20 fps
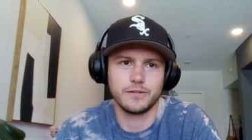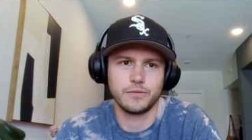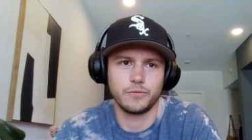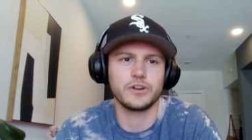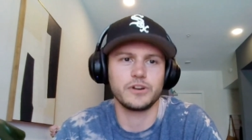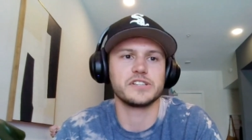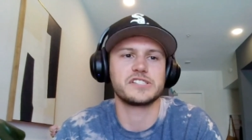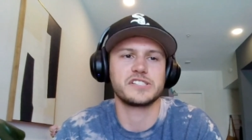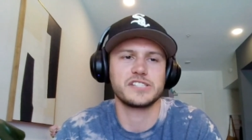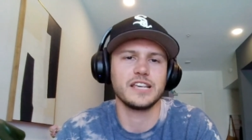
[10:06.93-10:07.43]

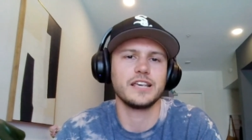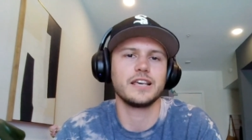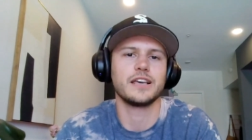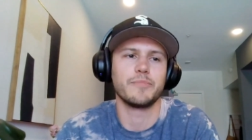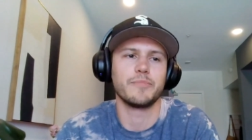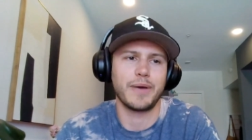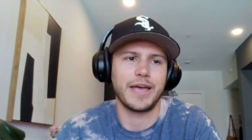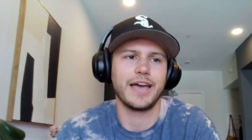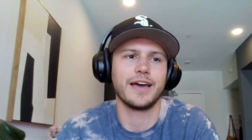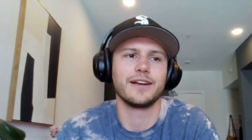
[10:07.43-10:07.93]
What is seeing
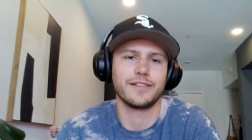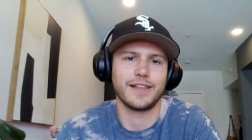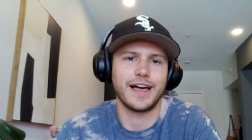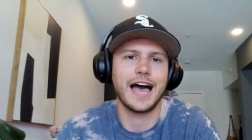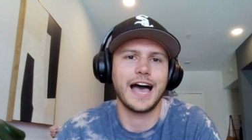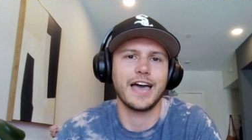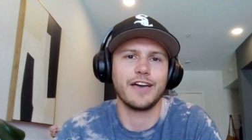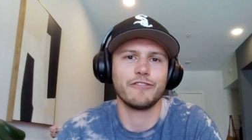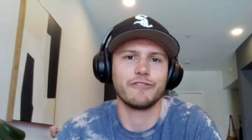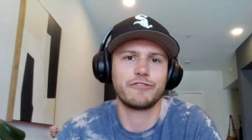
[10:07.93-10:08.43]
a band
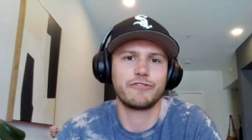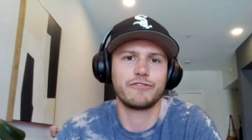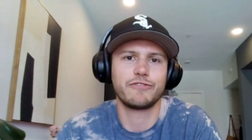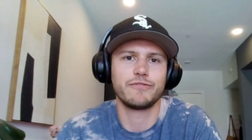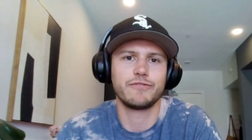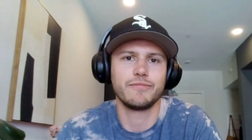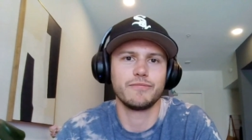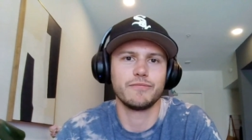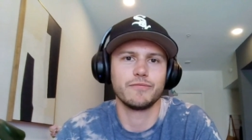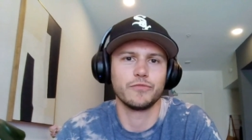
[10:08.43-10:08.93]
live
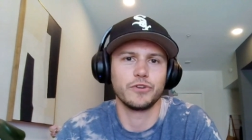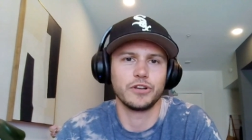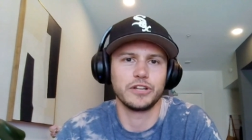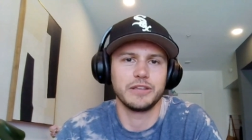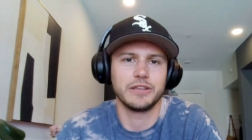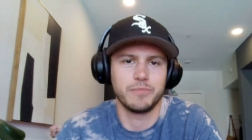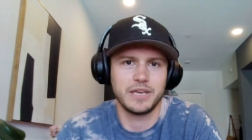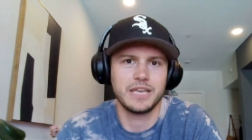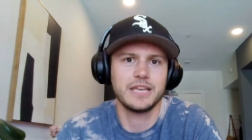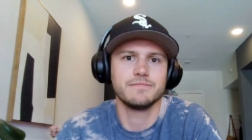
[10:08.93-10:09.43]

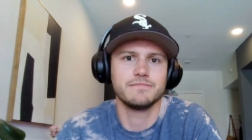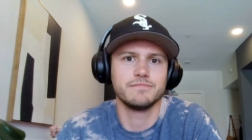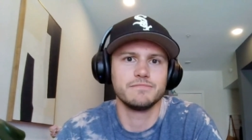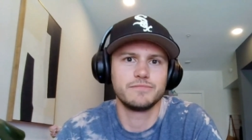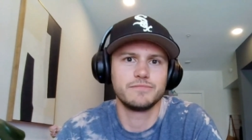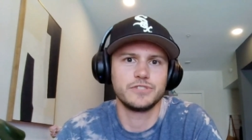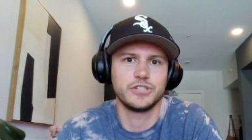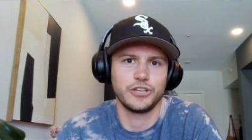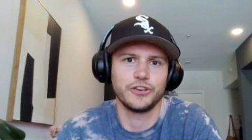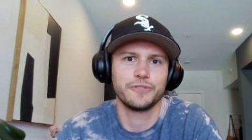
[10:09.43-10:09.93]
really mean
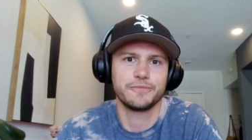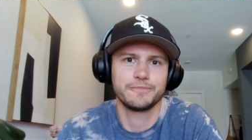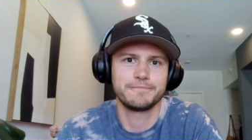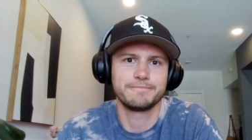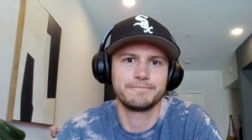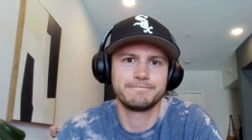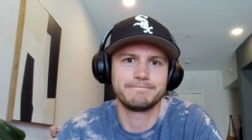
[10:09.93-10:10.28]
to you?